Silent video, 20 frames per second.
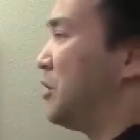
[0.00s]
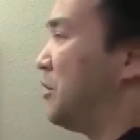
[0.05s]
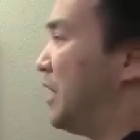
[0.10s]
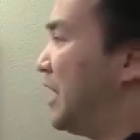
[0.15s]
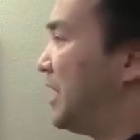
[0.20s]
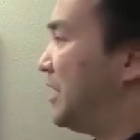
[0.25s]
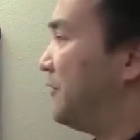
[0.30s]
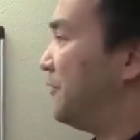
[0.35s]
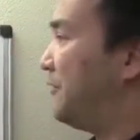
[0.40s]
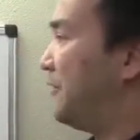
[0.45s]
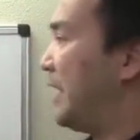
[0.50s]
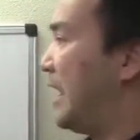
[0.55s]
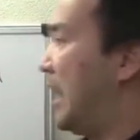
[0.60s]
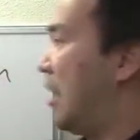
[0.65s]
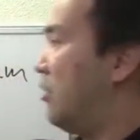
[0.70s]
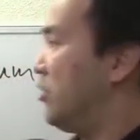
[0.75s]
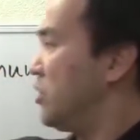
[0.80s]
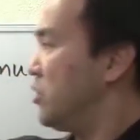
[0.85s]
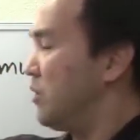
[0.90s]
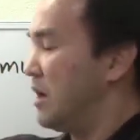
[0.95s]
a
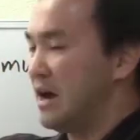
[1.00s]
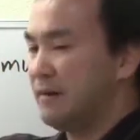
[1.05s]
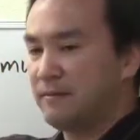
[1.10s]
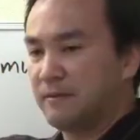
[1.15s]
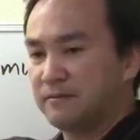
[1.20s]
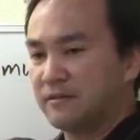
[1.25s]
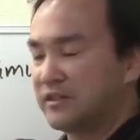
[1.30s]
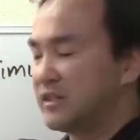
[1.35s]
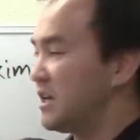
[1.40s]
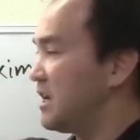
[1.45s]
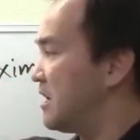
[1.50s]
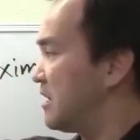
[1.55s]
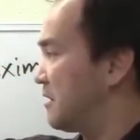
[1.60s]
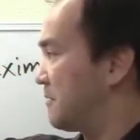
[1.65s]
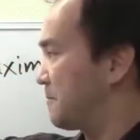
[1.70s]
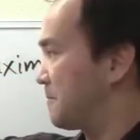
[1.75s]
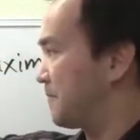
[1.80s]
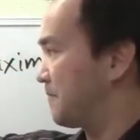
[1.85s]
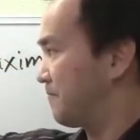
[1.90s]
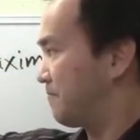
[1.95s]
value f of c
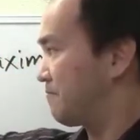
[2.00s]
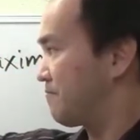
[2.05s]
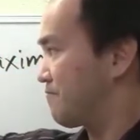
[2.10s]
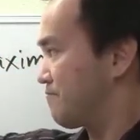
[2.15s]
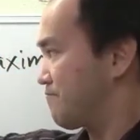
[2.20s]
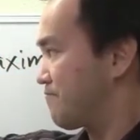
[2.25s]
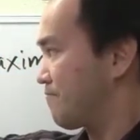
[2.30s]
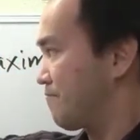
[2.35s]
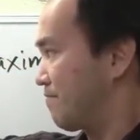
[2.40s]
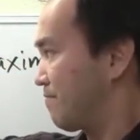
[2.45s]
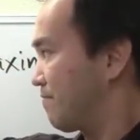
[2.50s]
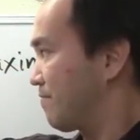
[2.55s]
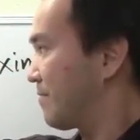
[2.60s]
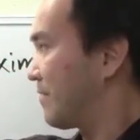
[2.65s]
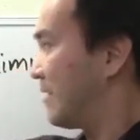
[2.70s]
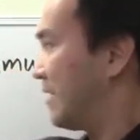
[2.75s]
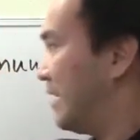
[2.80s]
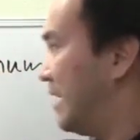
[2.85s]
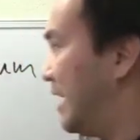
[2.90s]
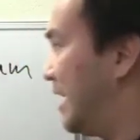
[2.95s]

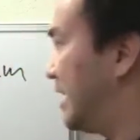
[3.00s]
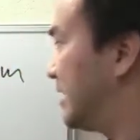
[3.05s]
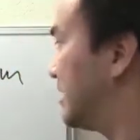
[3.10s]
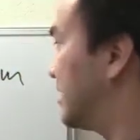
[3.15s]
is an